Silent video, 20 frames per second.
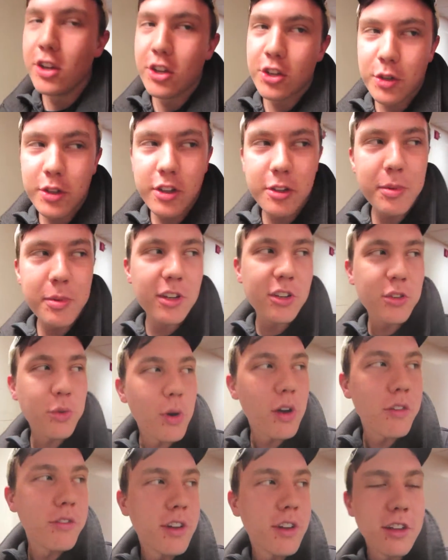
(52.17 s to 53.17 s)
So I just spent
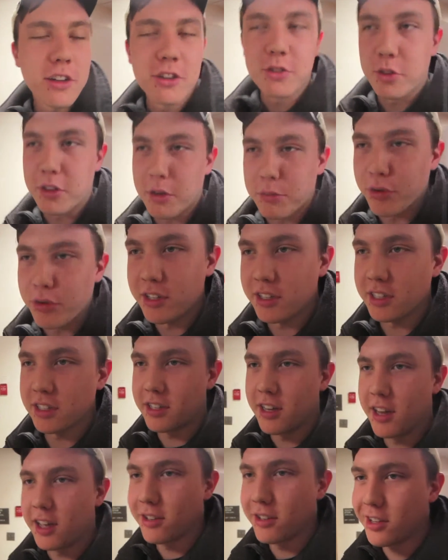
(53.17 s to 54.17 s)
$12 worth of printing
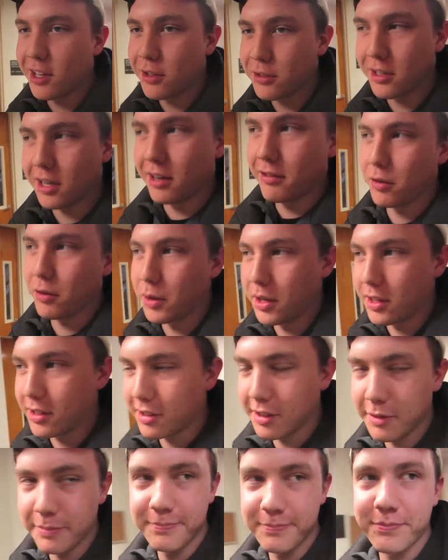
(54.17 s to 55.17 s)
today, so that was kind of a
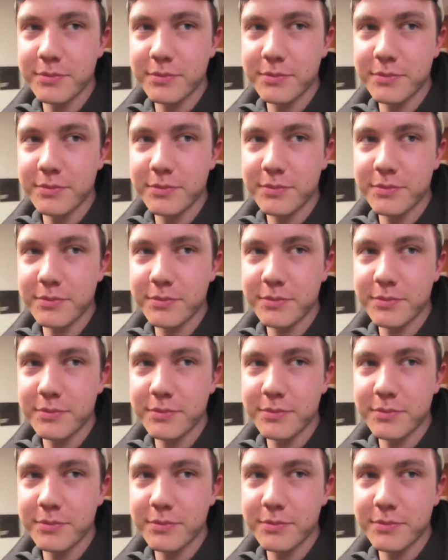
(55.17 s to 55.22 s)
waste.